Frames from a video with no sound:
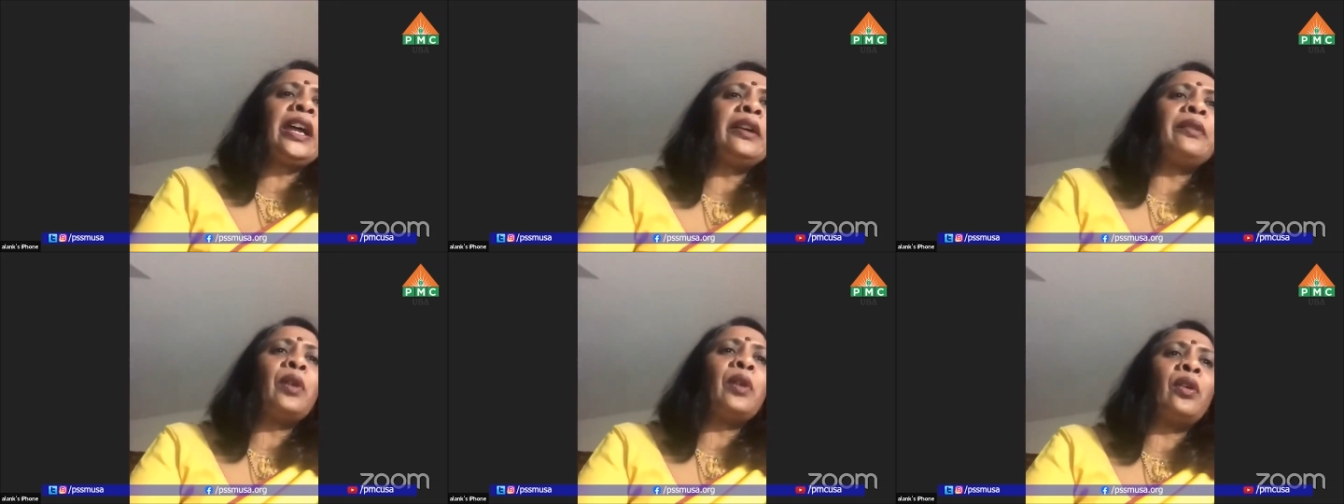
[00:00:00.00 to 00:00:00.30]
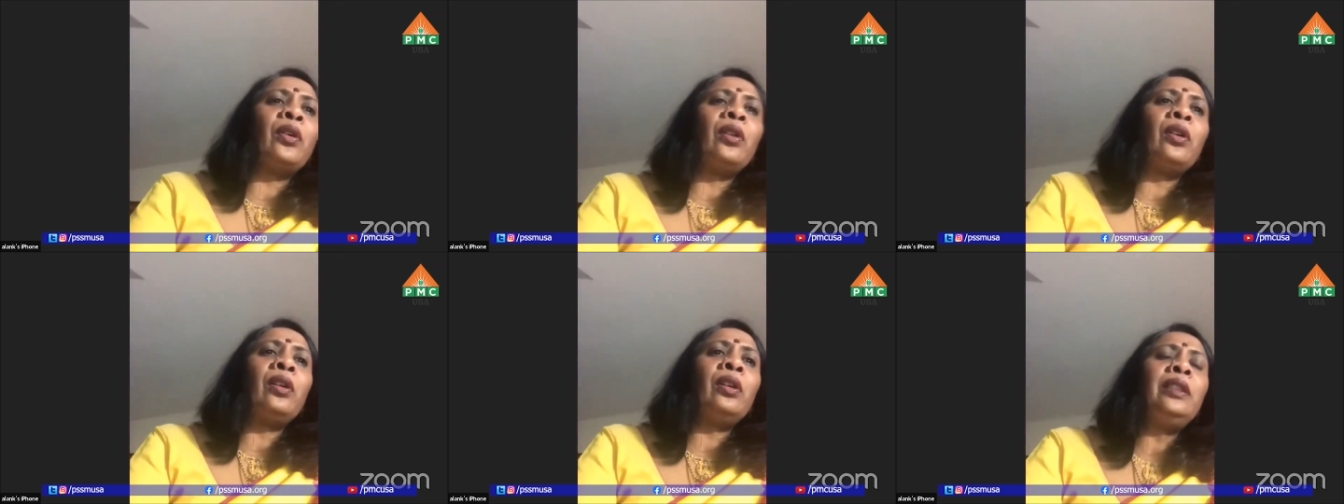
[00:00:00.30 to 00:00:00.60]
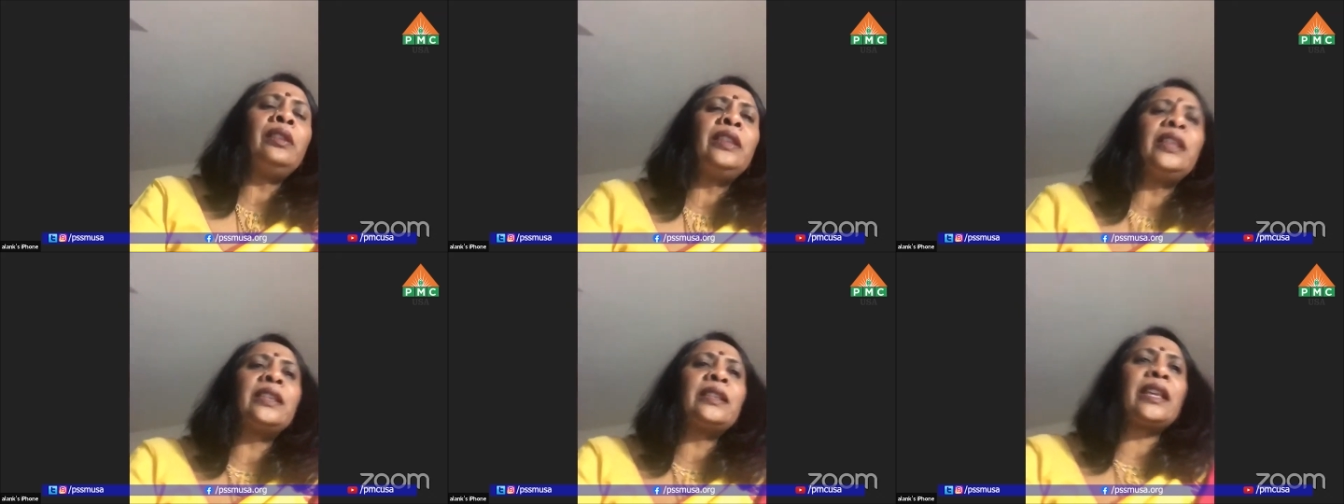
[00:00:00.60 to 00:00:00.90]
have
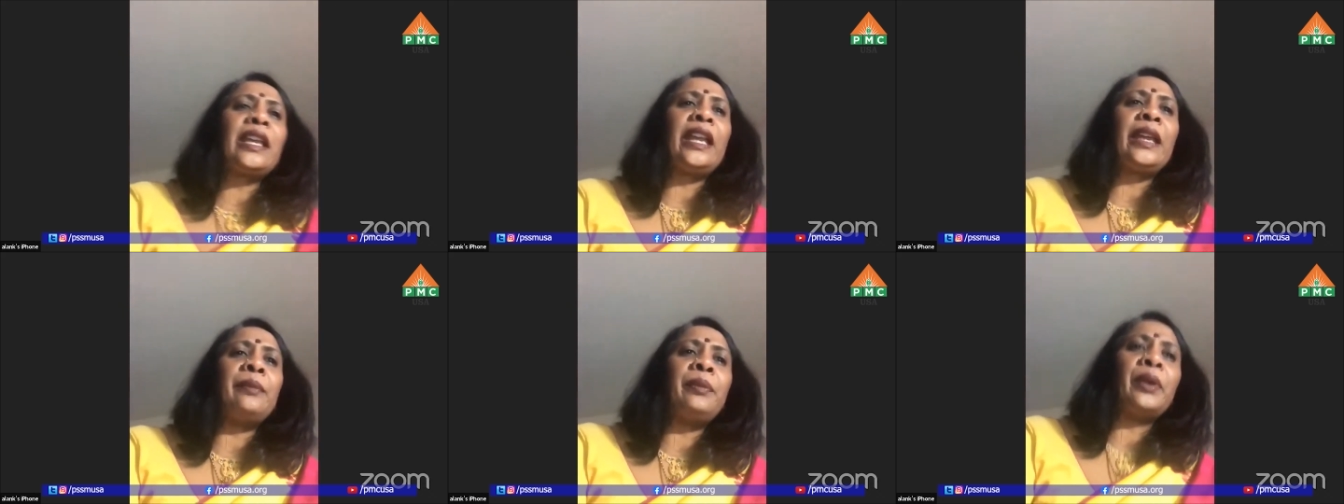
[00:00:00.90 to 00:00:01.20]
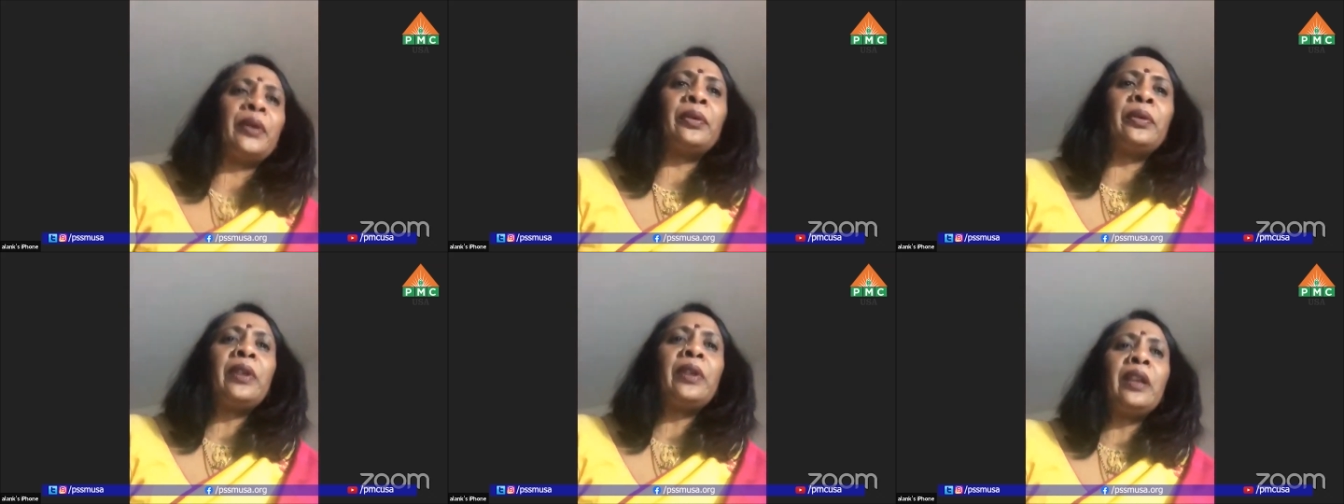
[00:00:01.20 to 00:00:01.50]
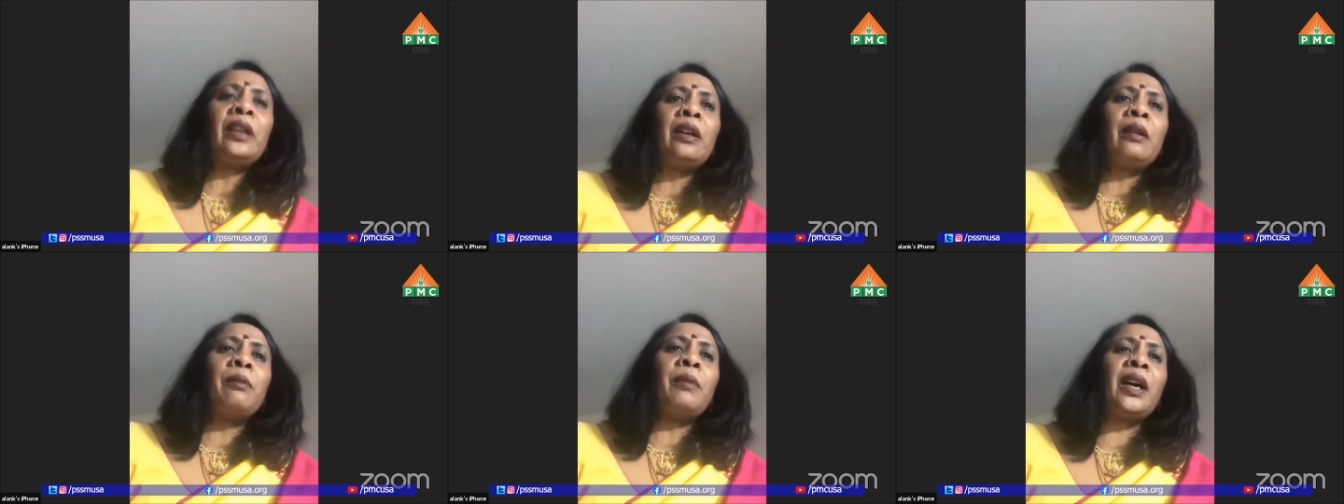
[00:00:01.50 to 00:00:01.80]
all this above,
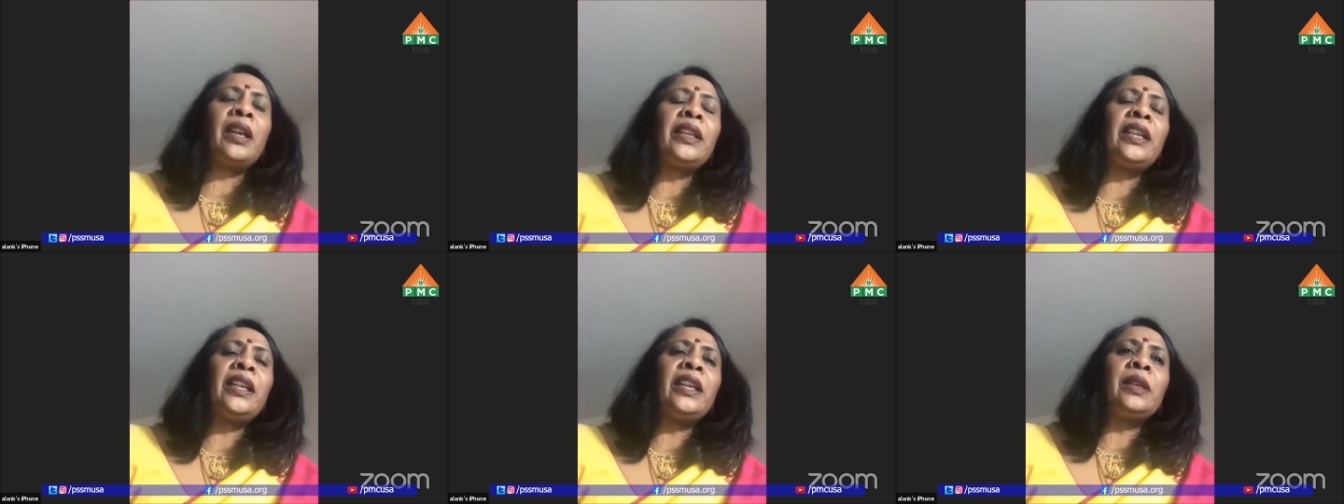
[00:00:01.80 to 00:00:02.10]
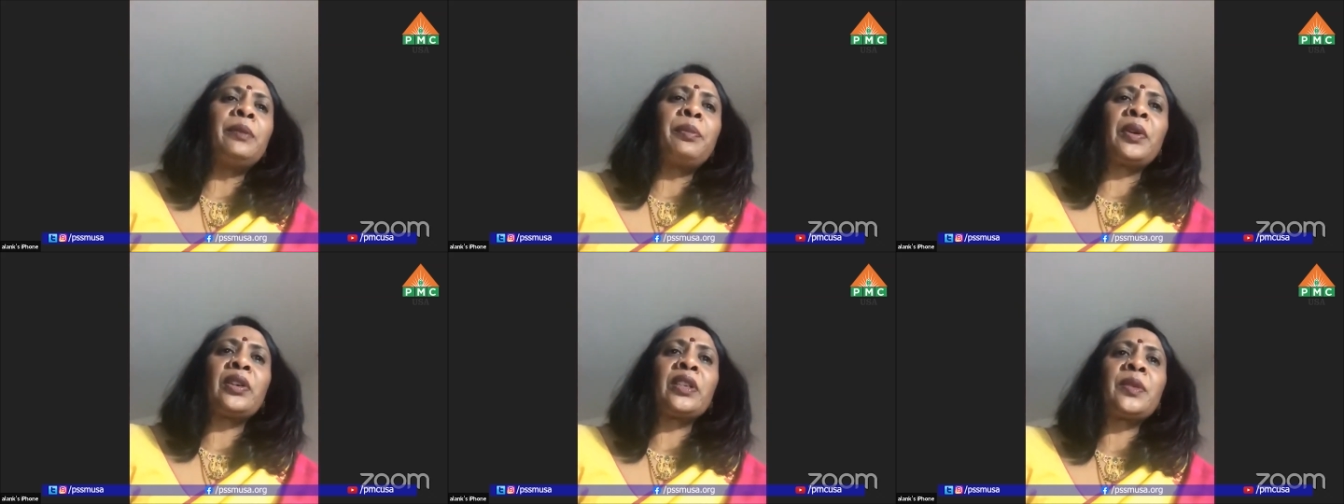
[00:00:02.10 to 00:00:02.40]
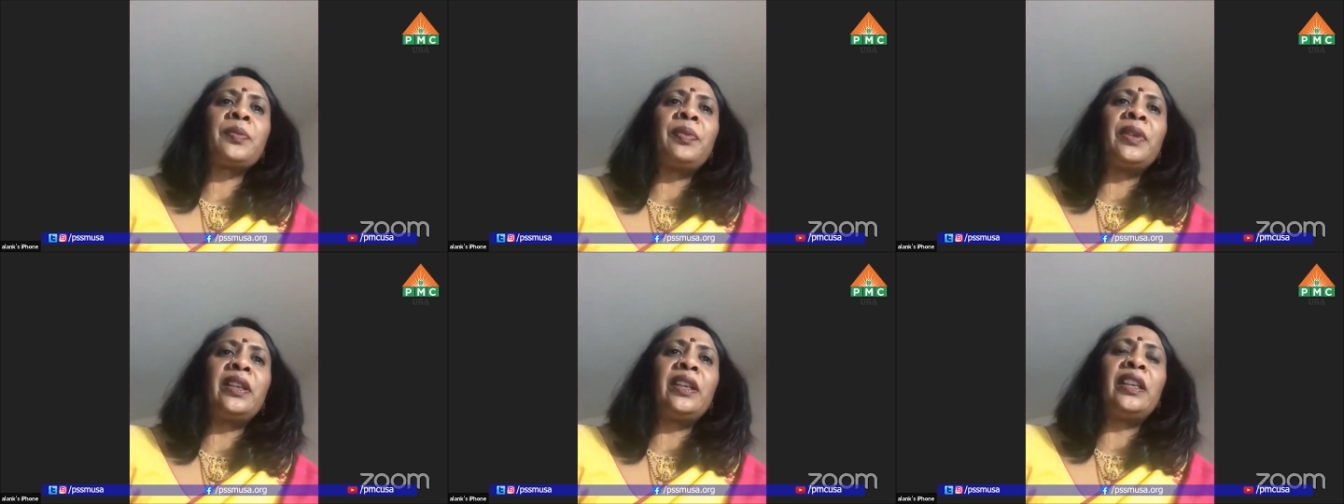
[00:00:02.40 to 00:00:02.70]
money and
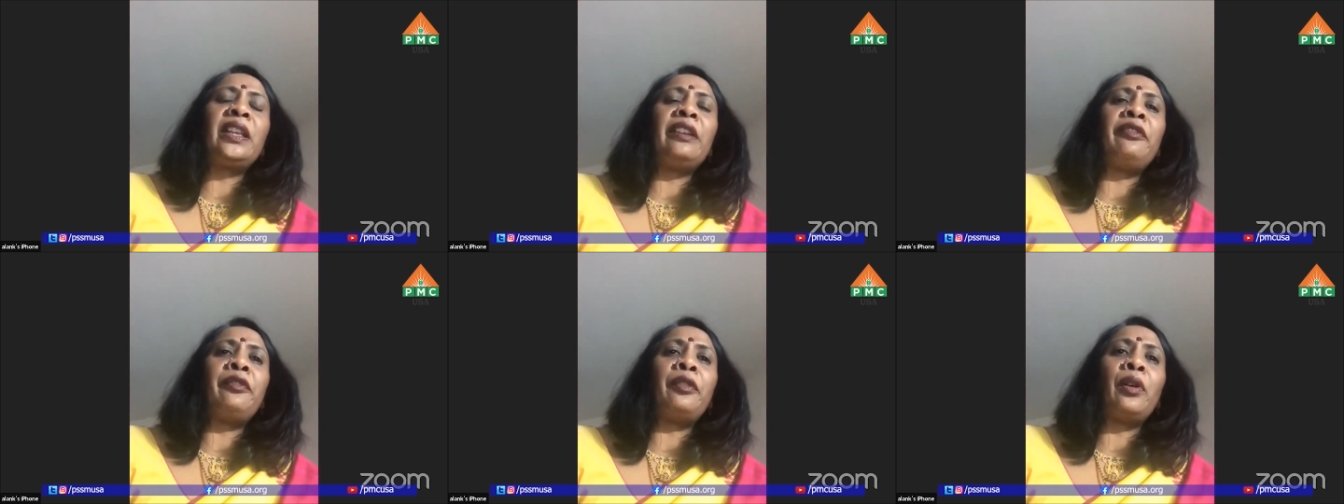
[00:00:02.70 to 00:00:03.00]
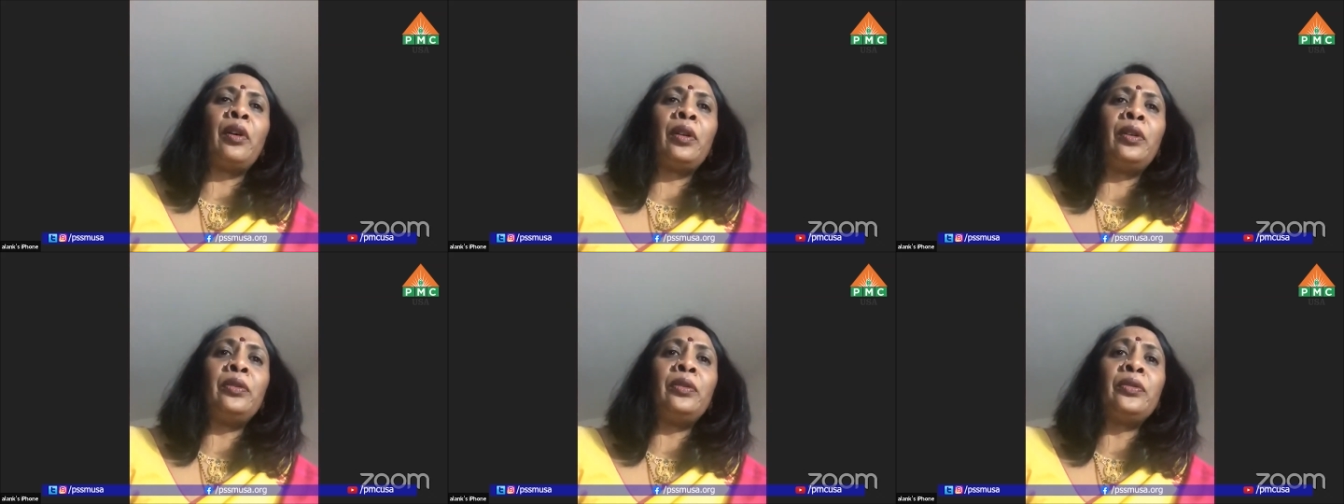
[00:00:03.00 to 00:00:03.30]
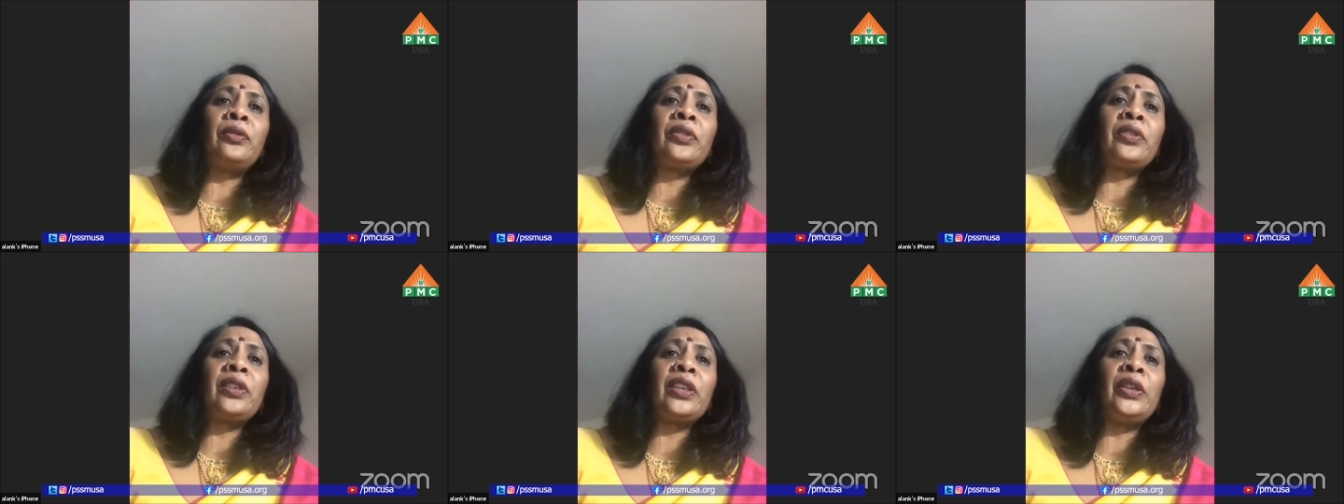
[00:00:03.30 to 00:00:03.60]
prosperity
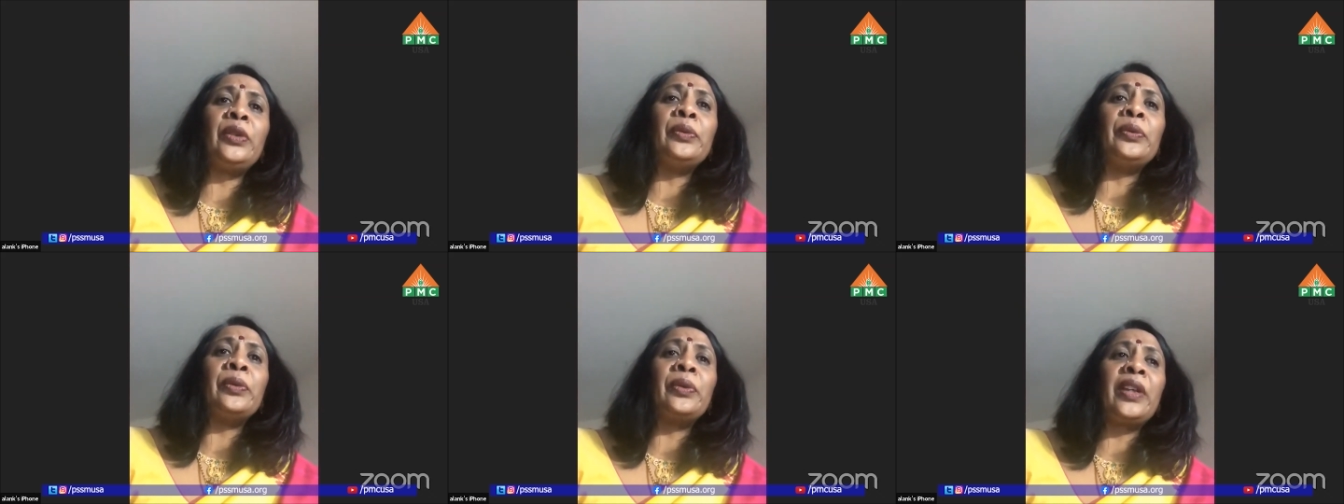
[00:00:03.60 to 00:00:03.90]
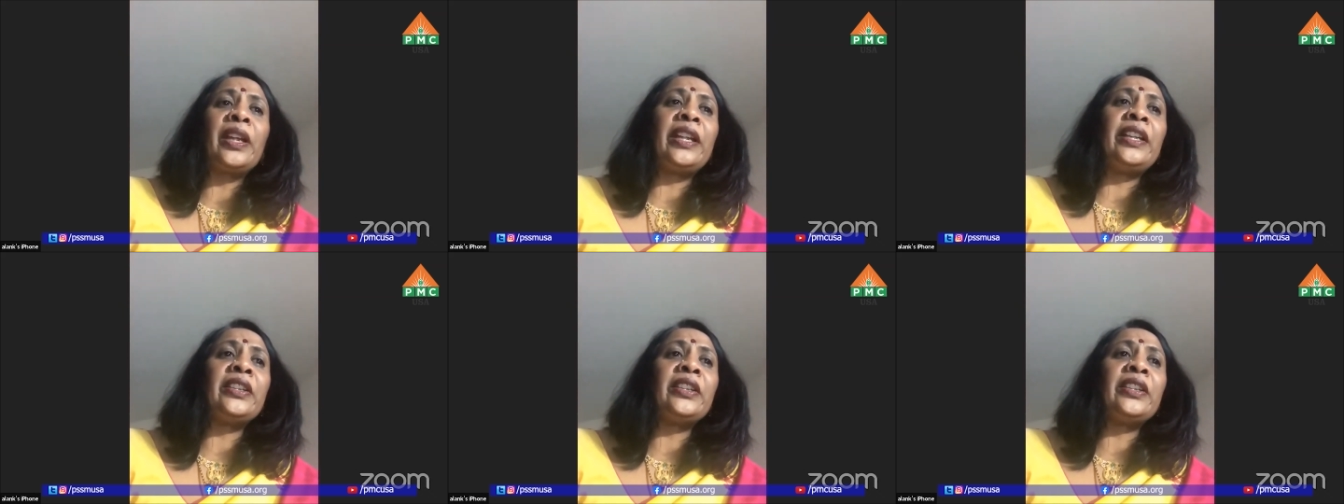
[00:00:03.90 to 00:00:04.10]
follows you